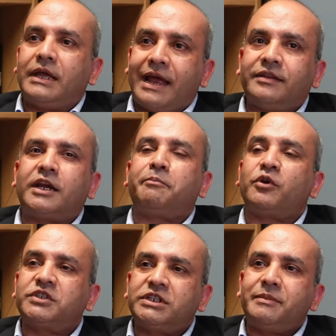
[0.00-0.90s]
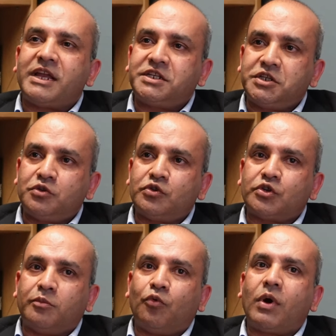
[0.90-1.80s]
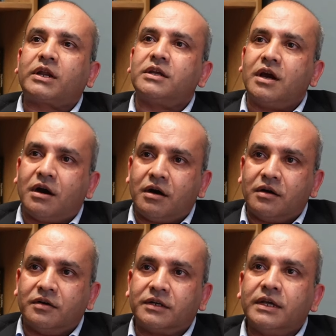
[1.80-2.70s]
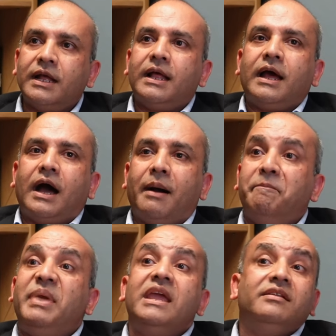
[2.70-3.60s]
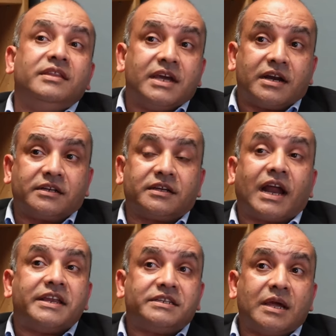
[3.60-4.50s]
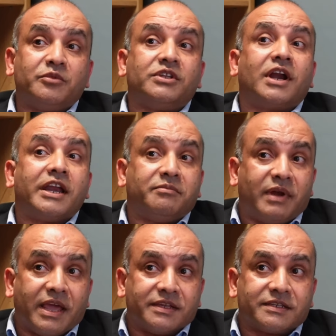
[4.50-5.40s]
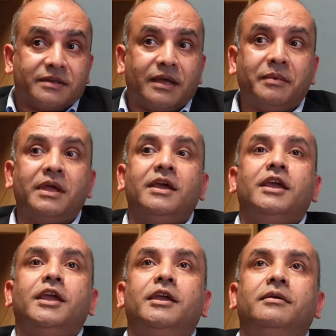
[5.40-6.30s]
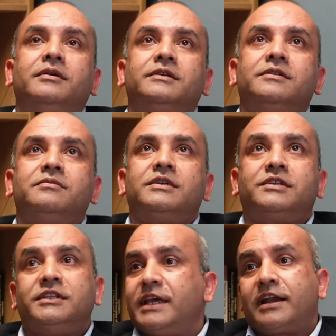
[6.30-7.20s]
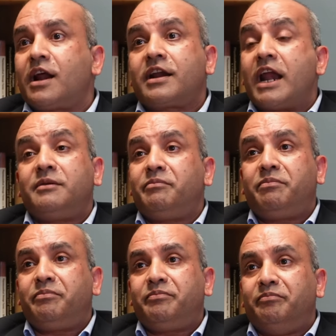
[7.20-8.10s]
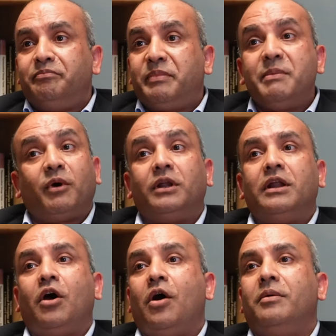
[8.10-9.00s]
and the positive attitudes of working hard, uh, being there at the right time at the right place. Mm see there are right people